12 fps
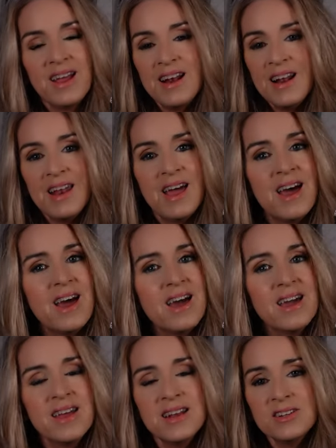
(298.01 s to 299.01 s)
a
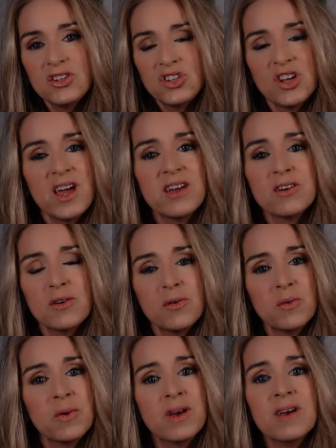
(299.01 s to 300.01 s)
light and shadow
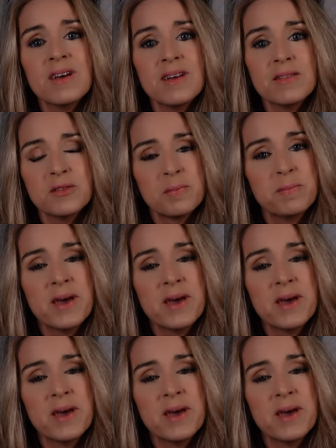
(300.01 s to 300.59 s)
when the